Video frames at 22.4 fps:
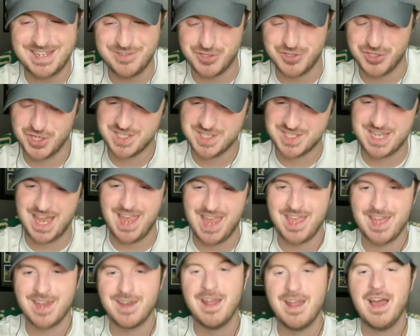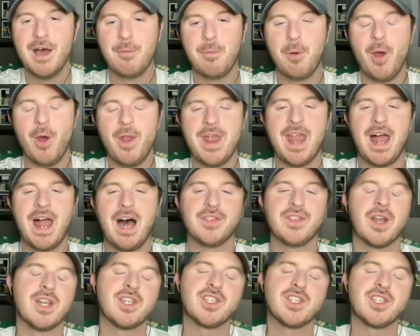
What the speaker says: Just saying, putting it out there.